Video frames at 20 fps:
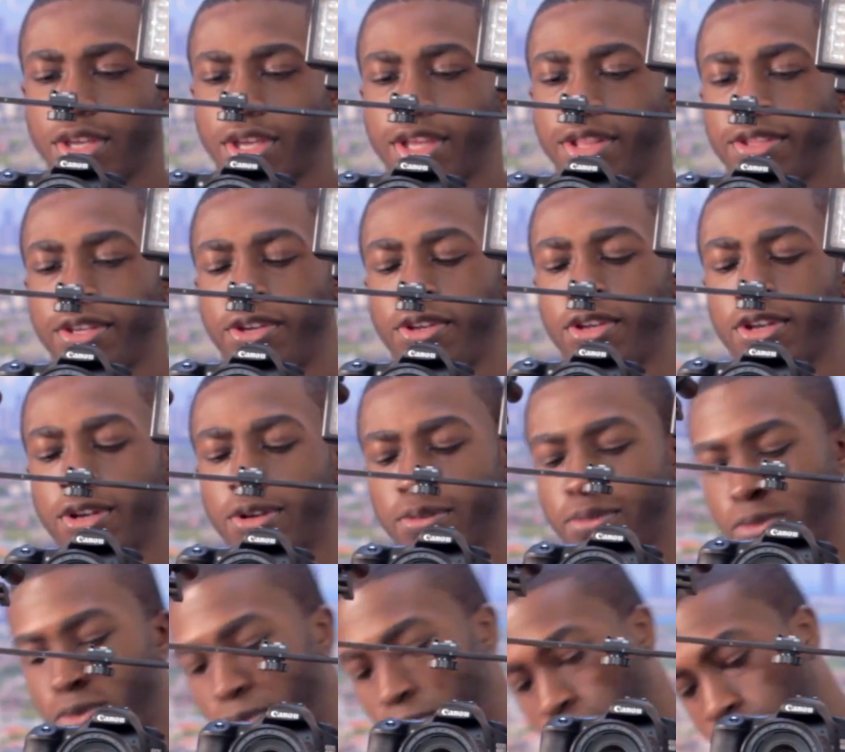and there you go.
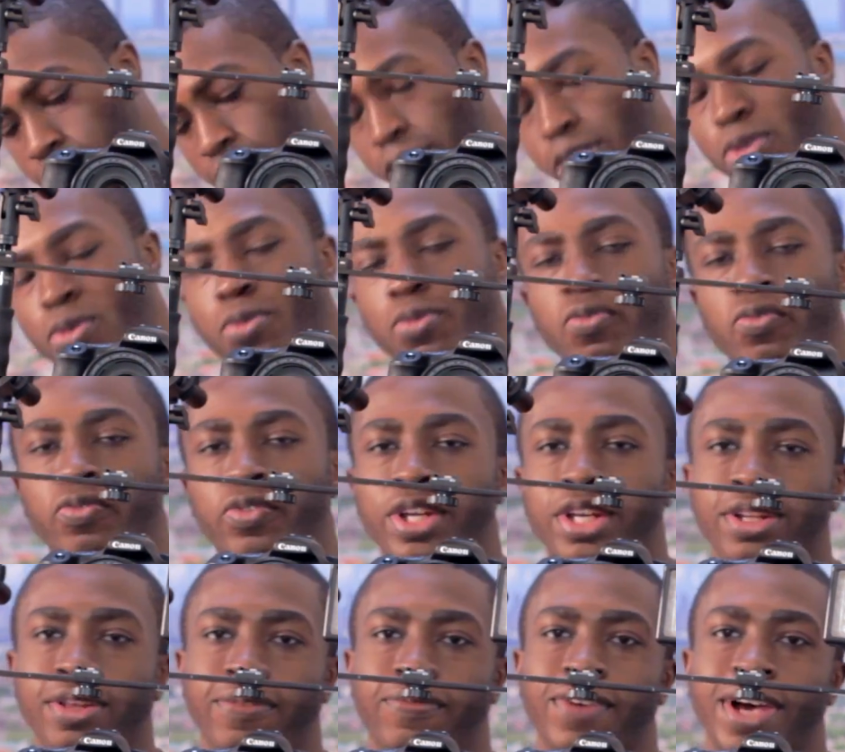Really,
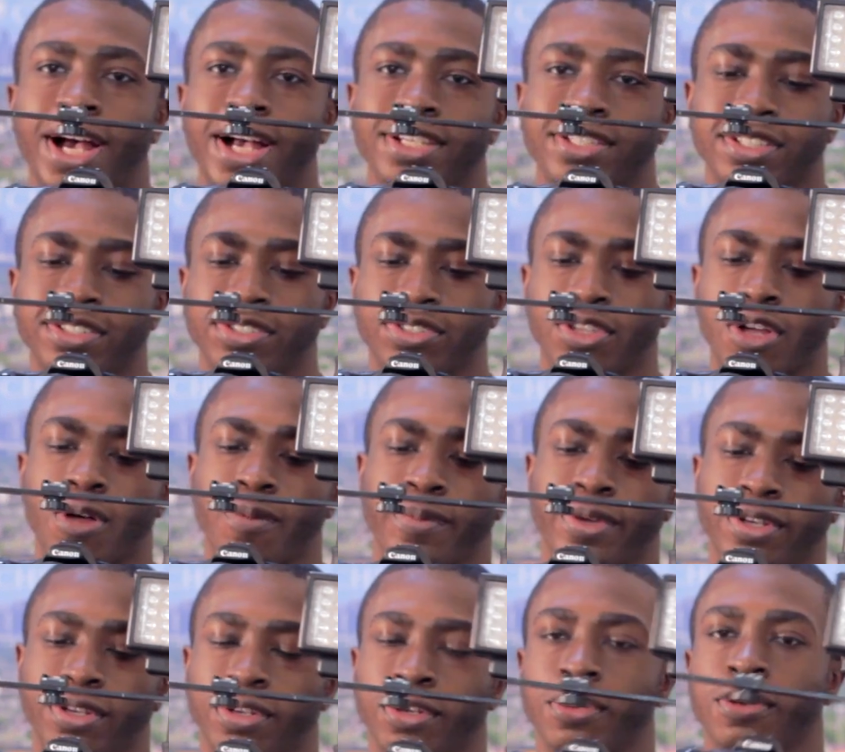really fast
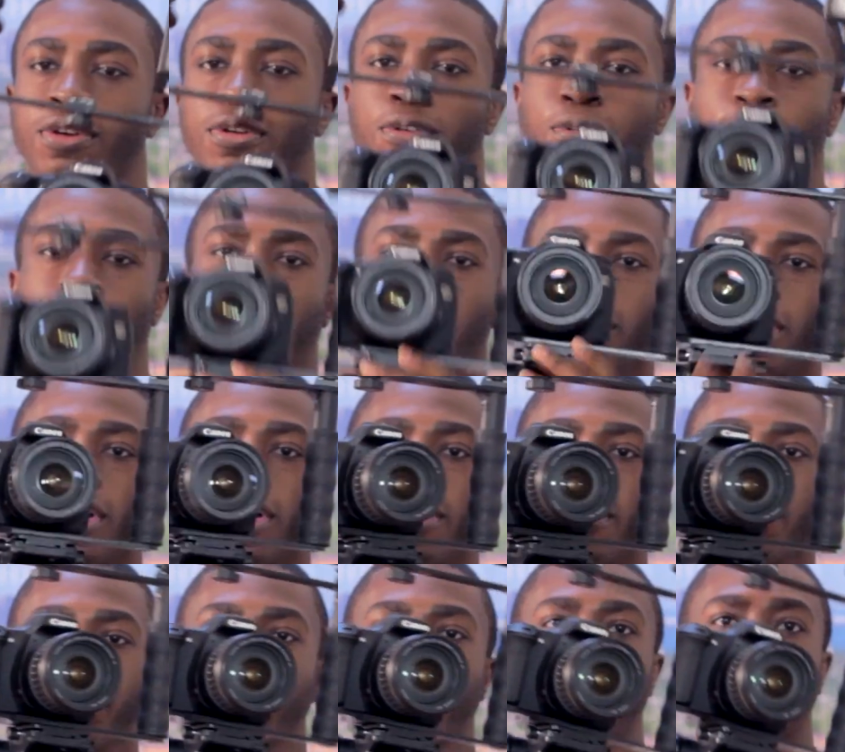installment for
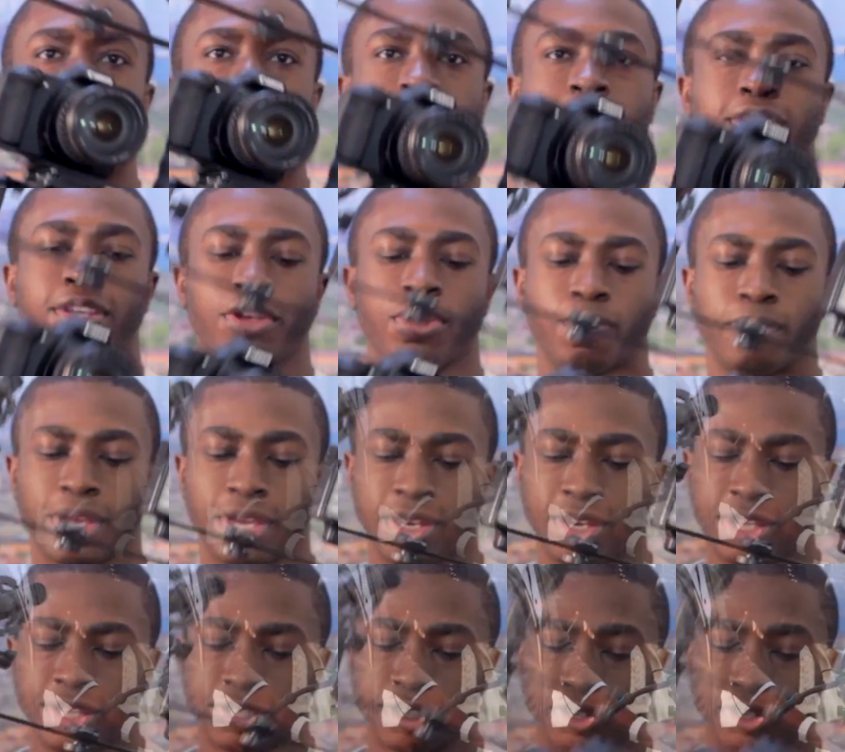anything you may need